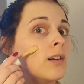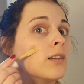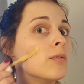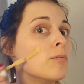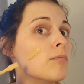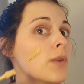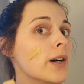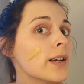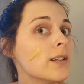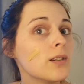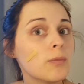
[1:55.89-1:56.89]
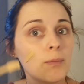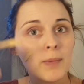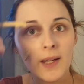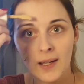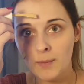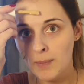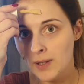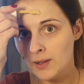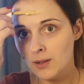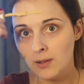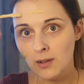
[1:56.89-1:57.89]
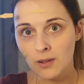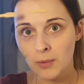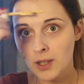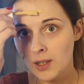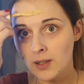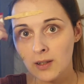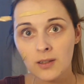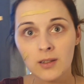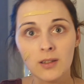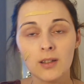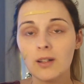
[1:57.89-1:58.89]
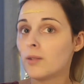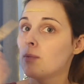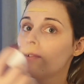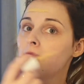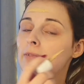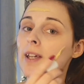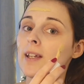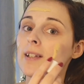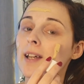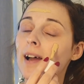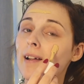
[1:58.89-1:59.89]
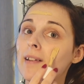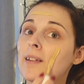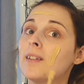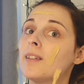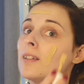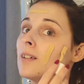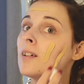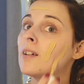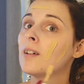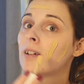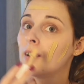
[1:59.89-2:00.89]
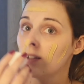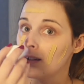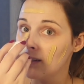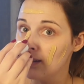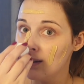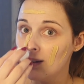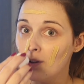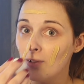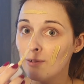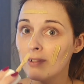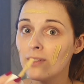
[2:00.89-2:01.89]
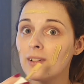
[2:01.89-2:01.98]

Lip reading: Might be a bit too dark because my fake tan is nearly off.